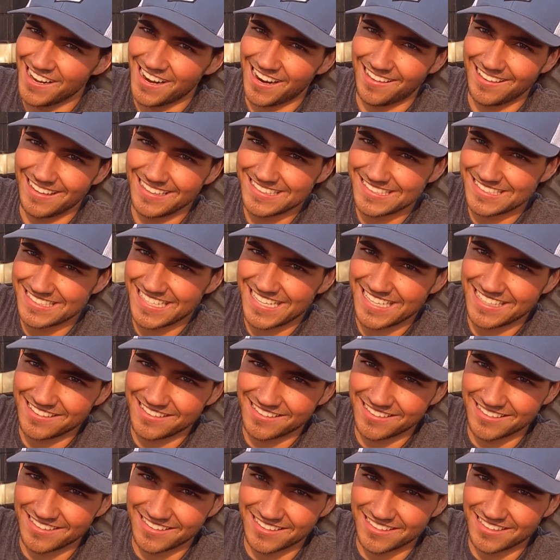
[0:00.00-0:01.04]
I like to take
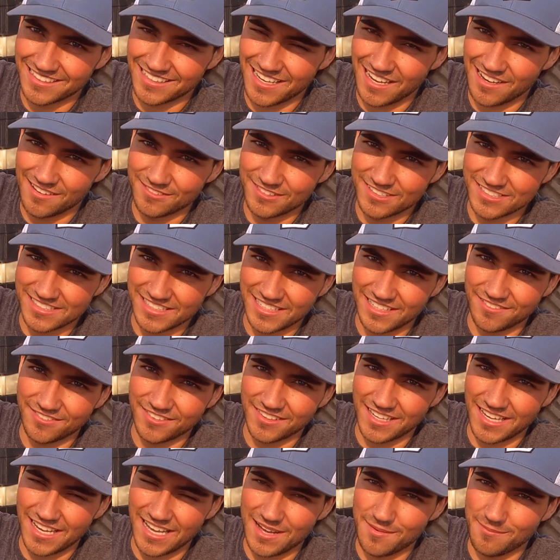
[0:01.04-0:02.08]
the covers off
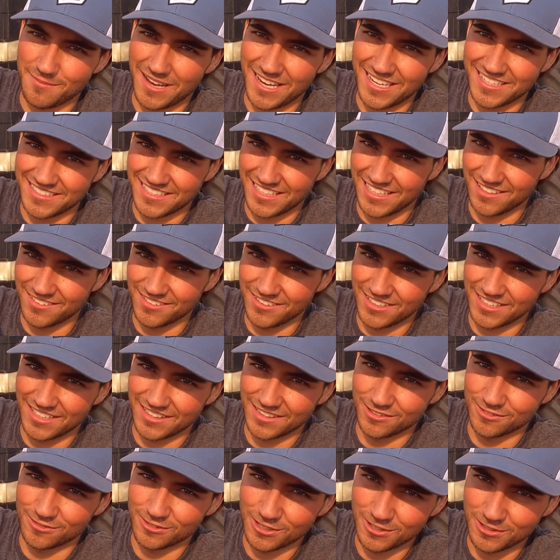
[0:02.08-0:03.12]
the combine, take a look at
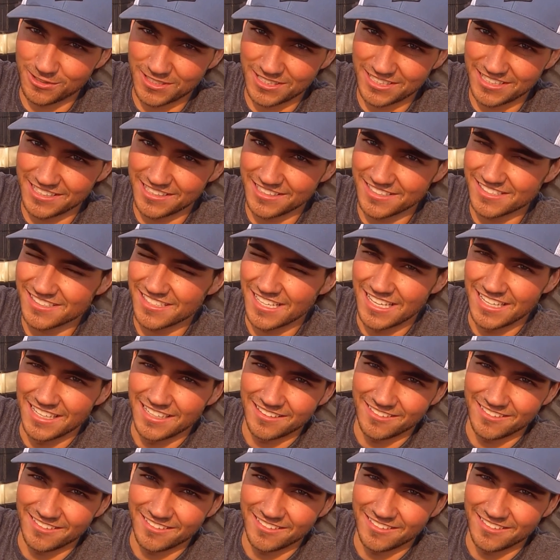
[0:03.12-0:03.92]
the rotors,